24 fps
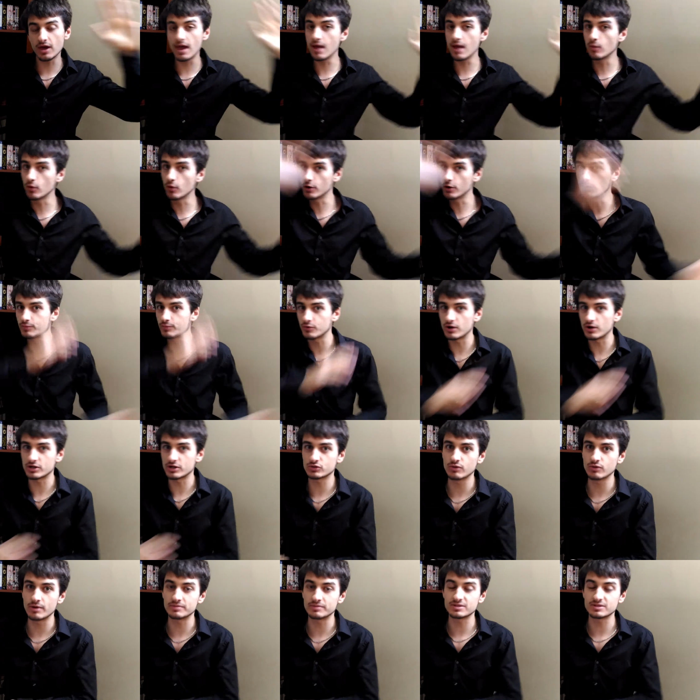a
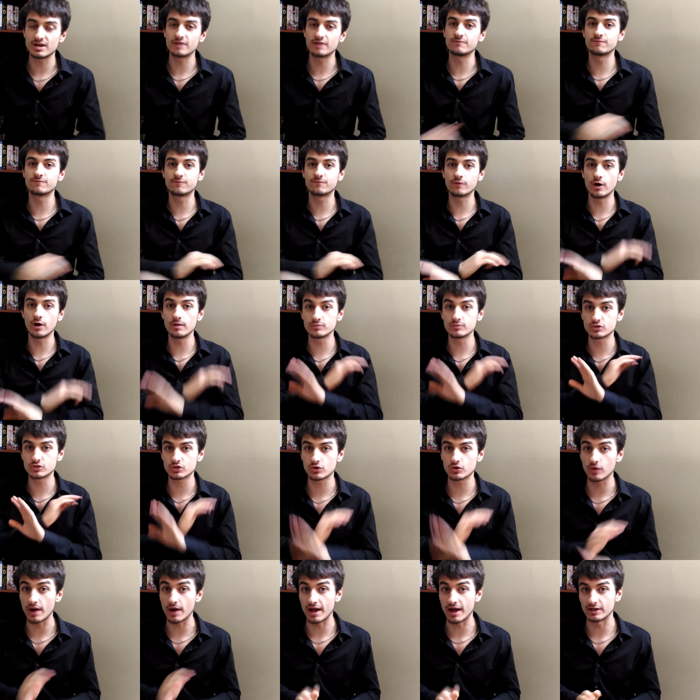WordPress website from
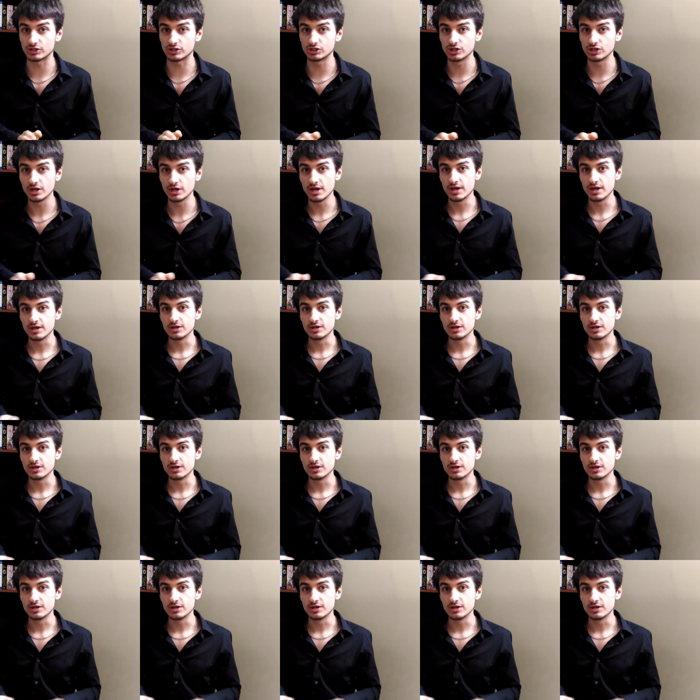scratch.